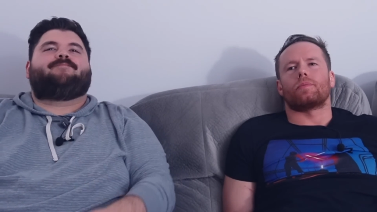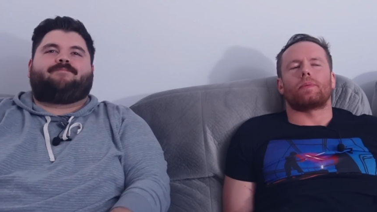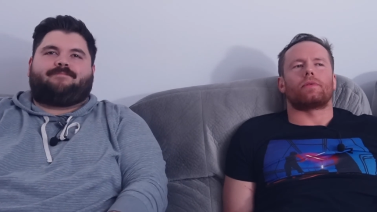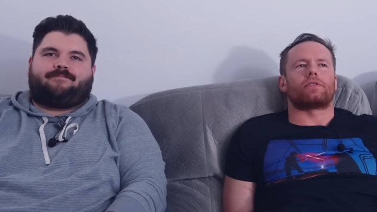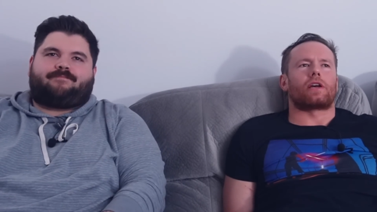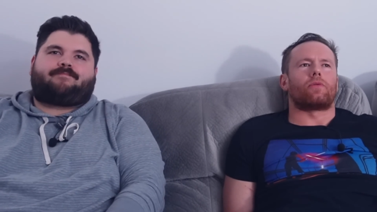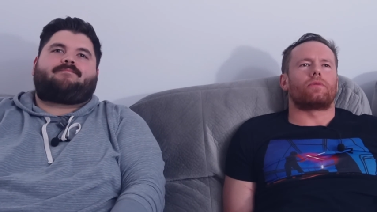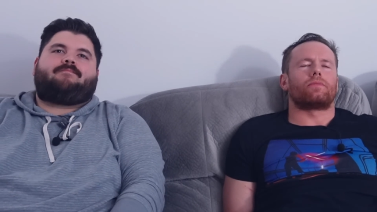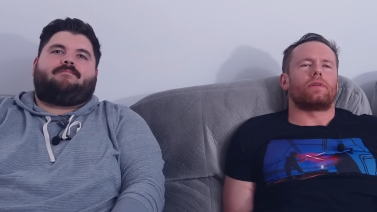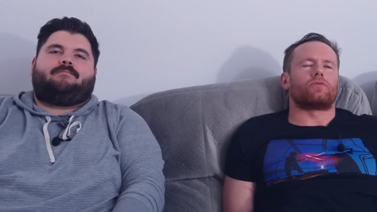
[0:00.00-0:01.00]
Speaker 1: when people it's like
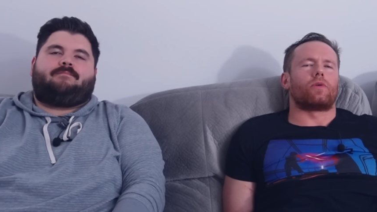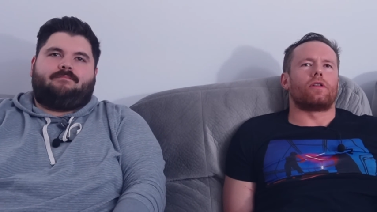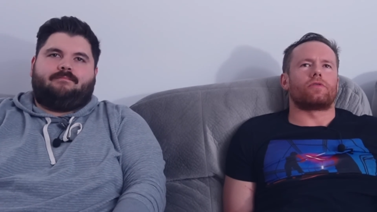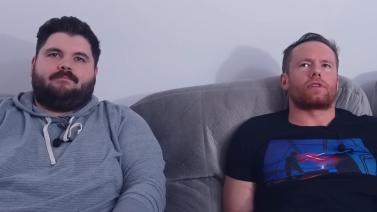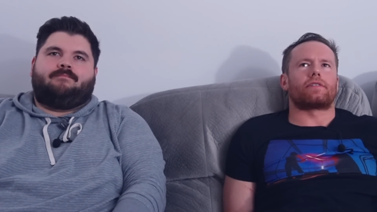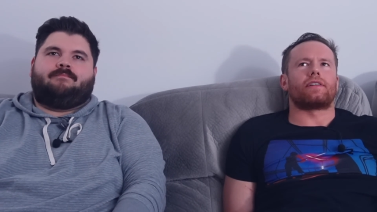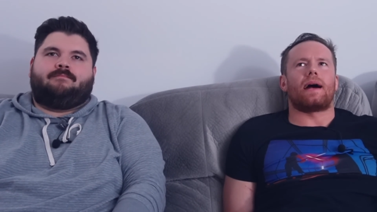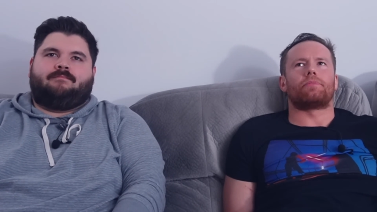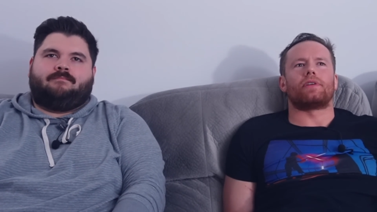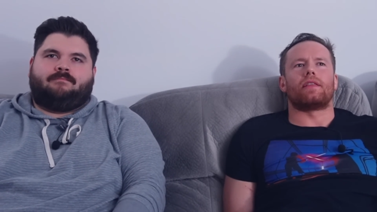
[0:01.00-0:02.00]
it's one of those like
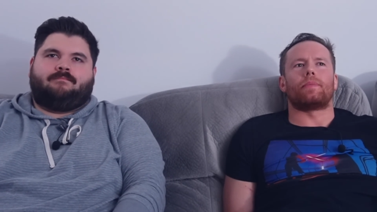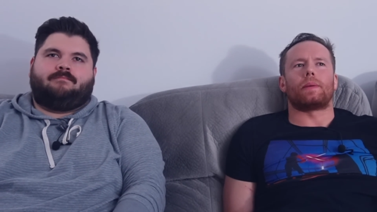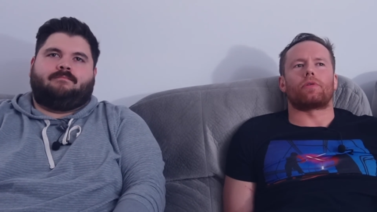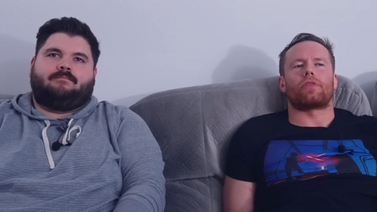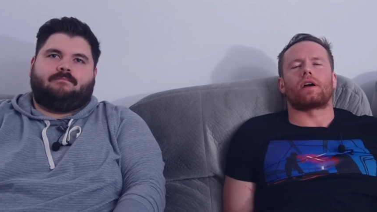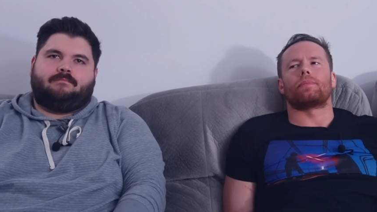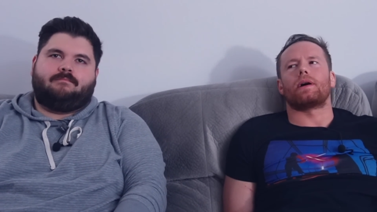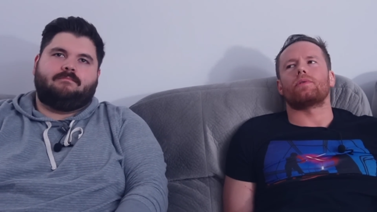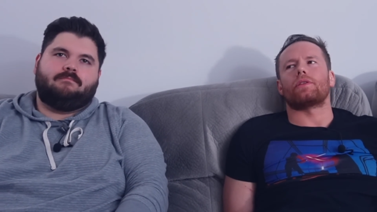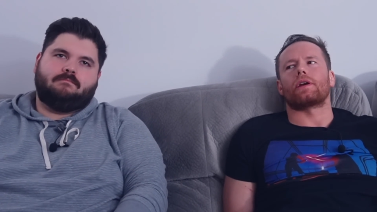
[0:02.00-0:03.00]
top 10 that people think
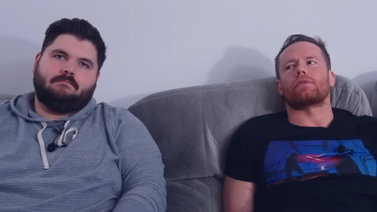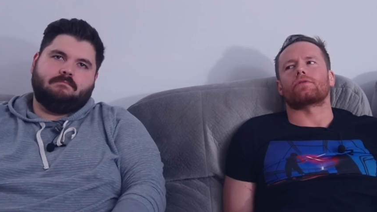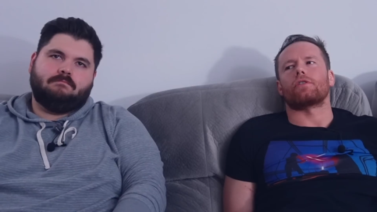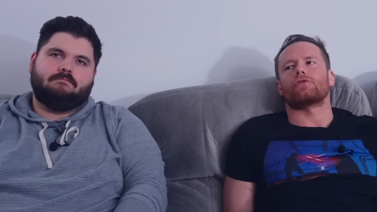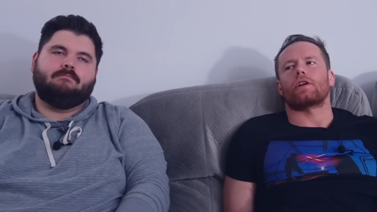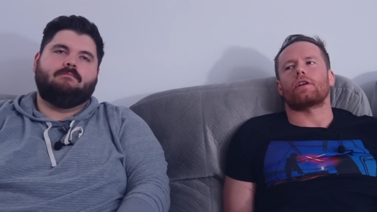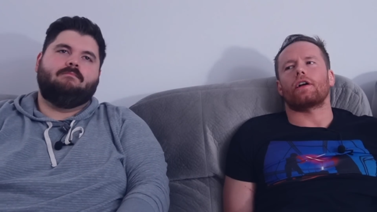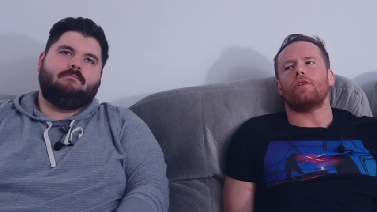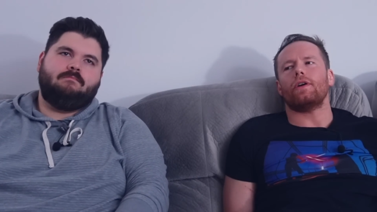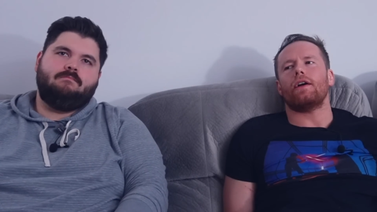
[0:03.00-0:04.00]
about when they think of Star Trek
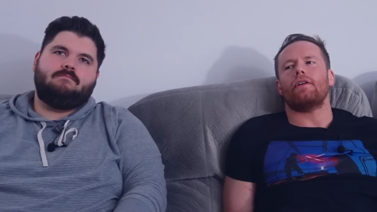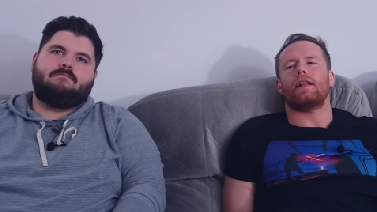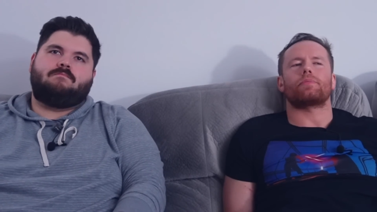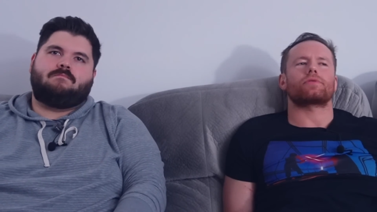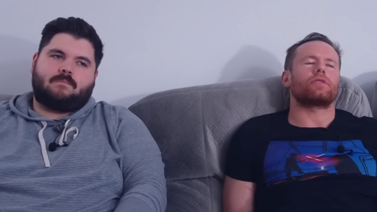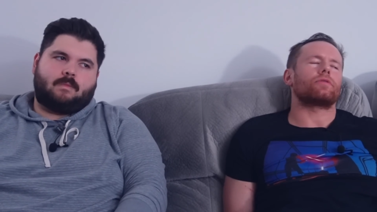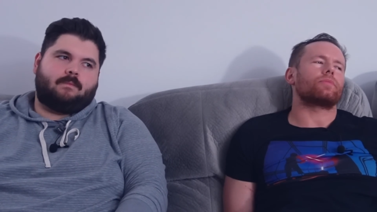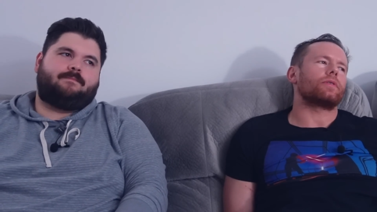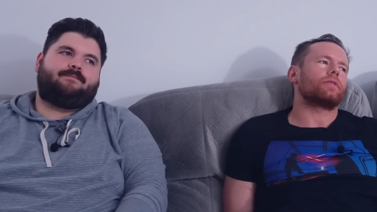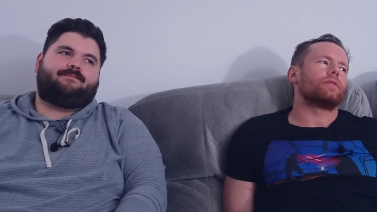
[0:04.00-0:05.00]
like, "Oh yeah, that episode."
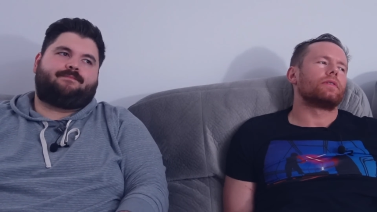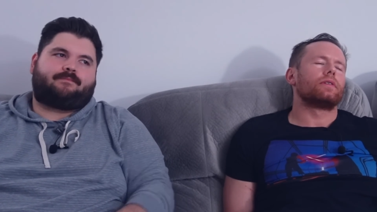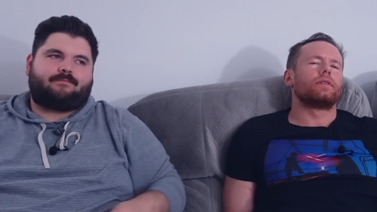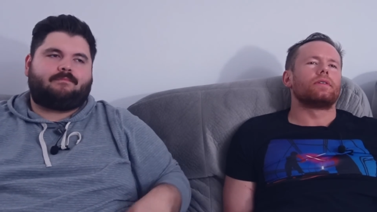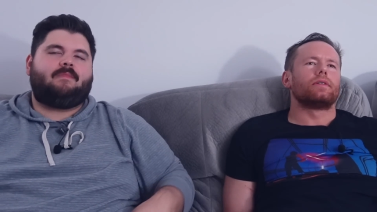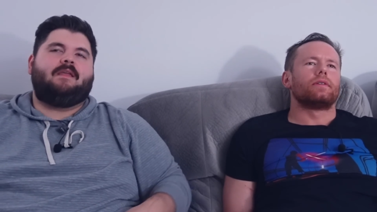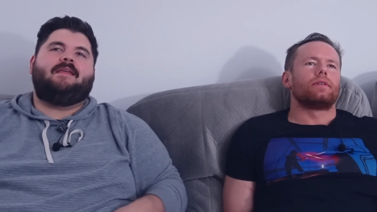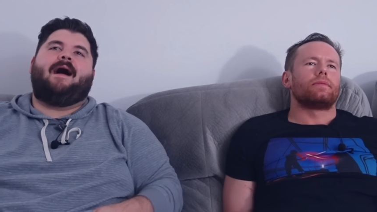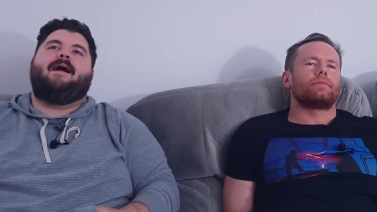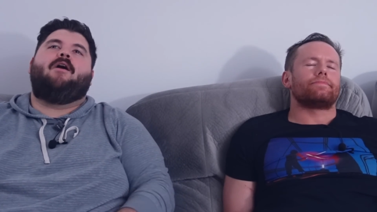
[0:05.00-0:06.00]
But
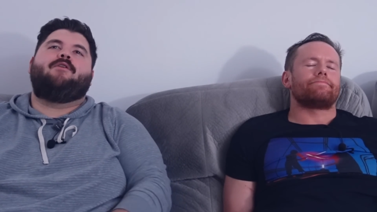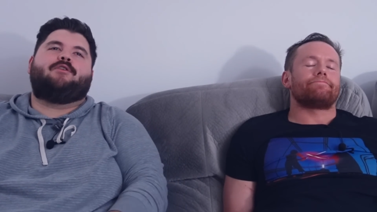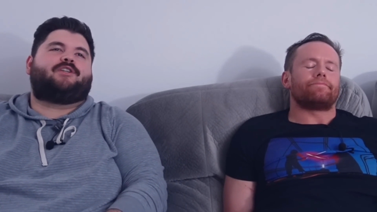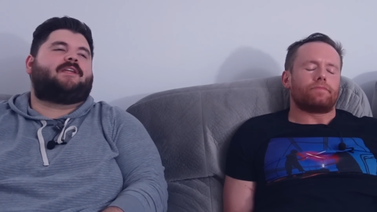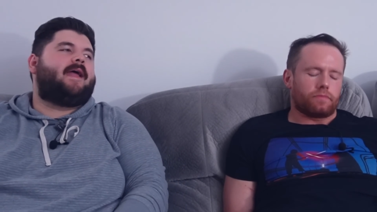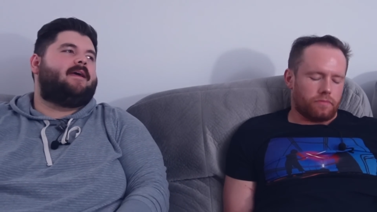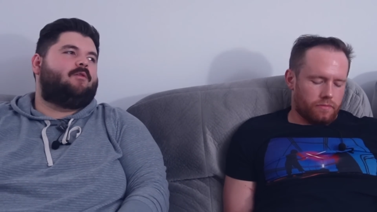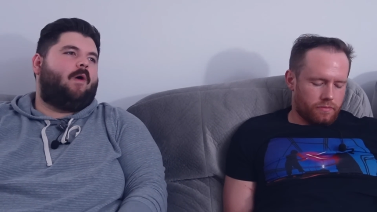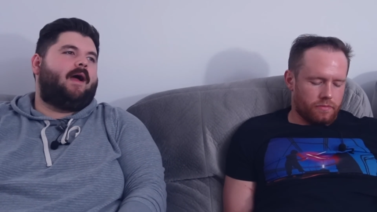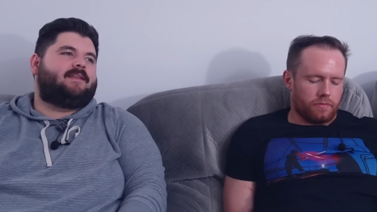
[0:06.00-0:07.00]
Speaker 2: yeah, I
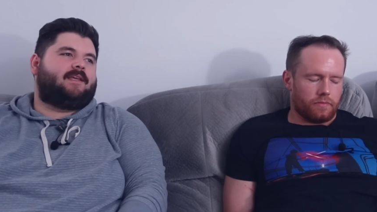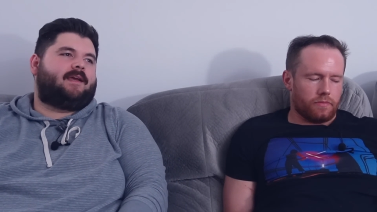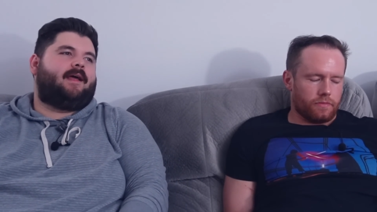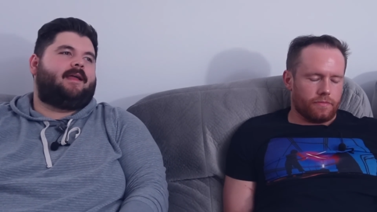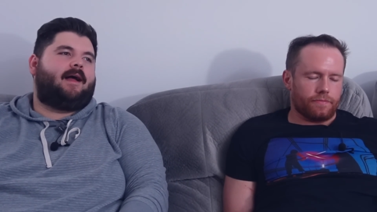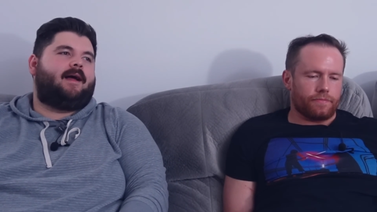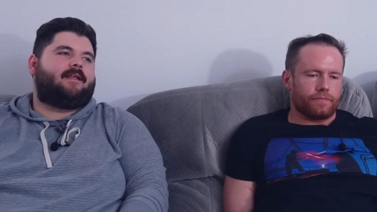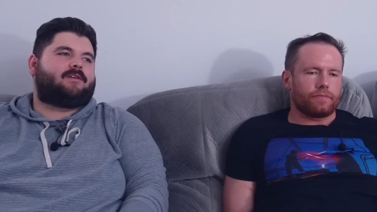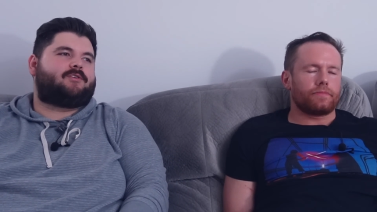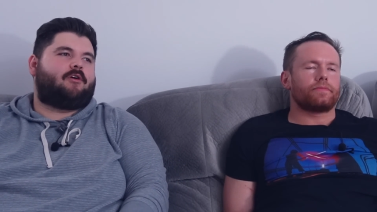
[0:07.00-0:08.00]
understand why it's like an
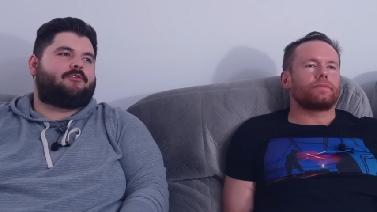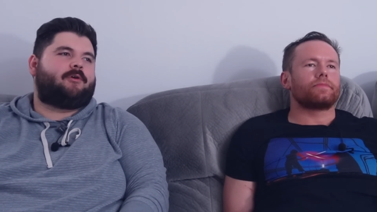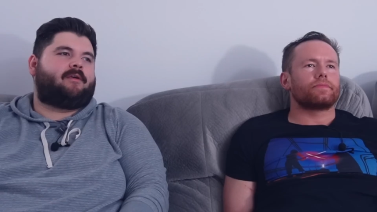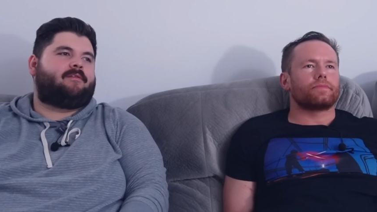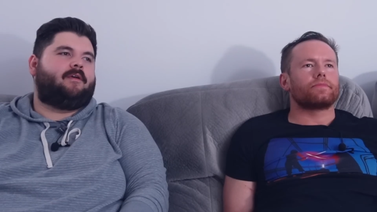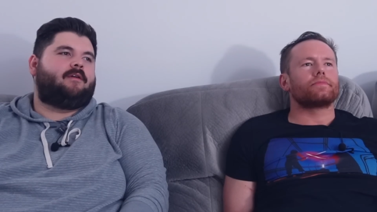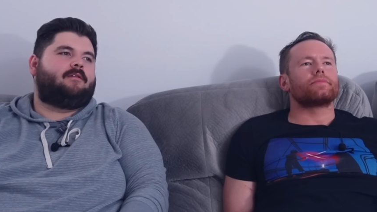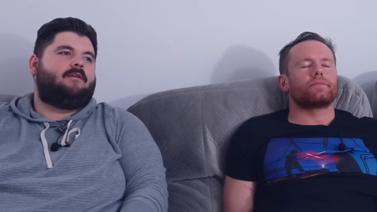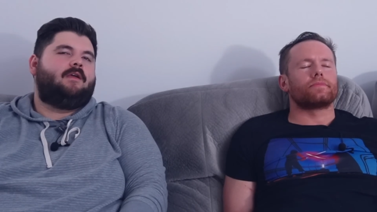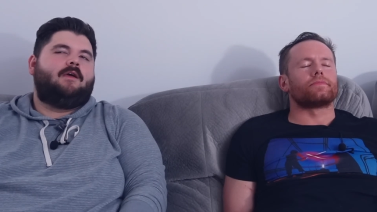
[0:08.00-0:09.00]
iconic Star Trek
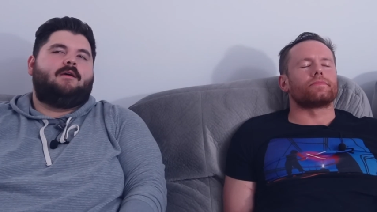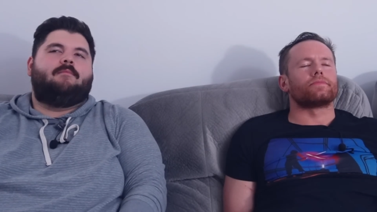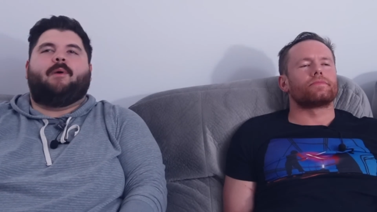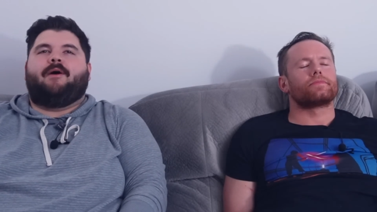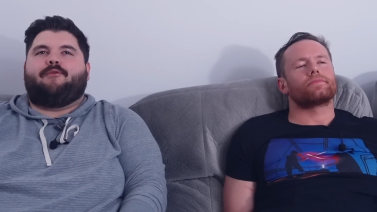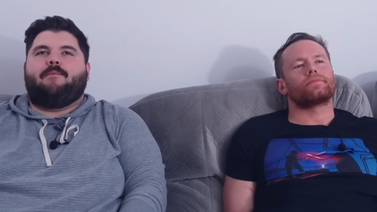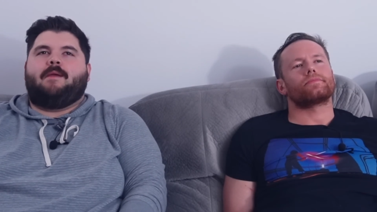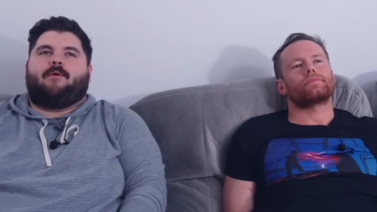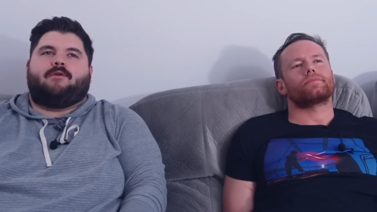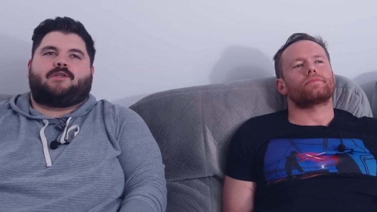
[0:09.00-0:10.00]
thing, mm-hmm. but for
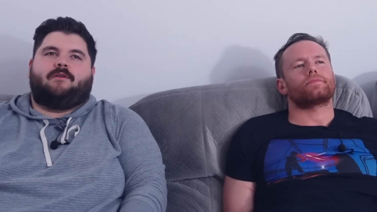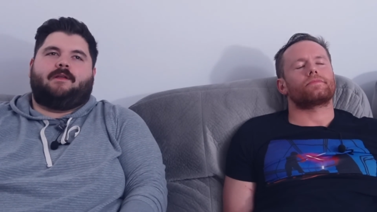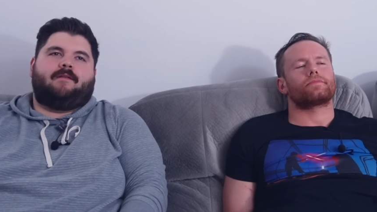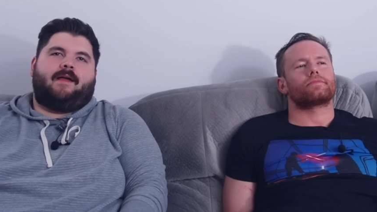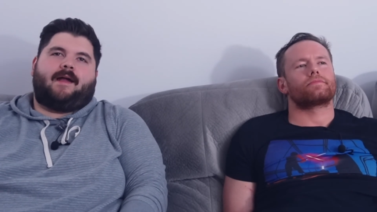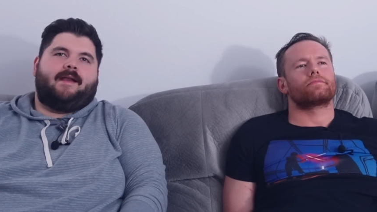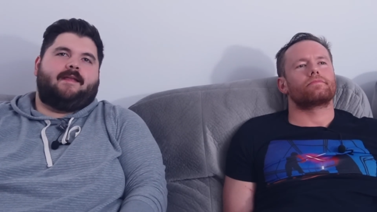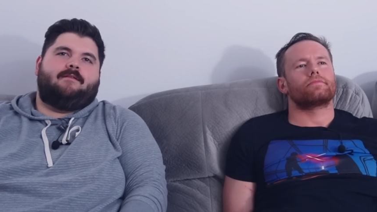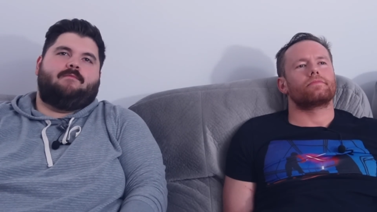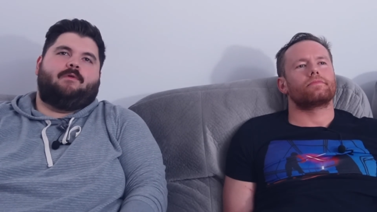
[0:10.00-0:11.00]
me personally, like I
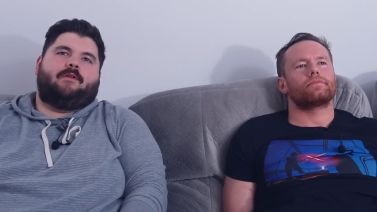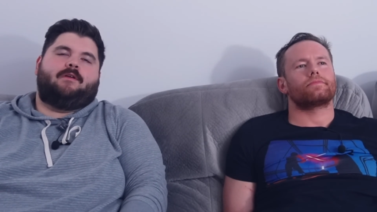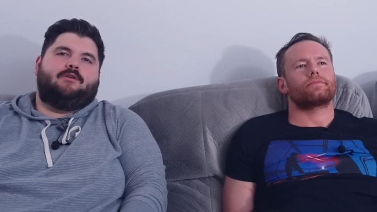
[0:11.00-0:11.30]
didn't really